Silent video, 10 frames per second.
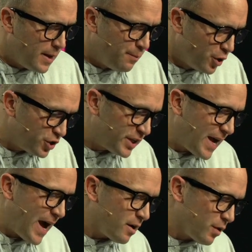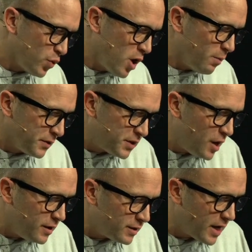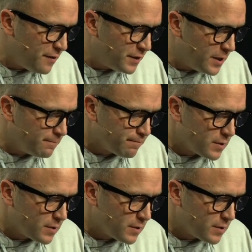pushed out of the realm of sa- safety,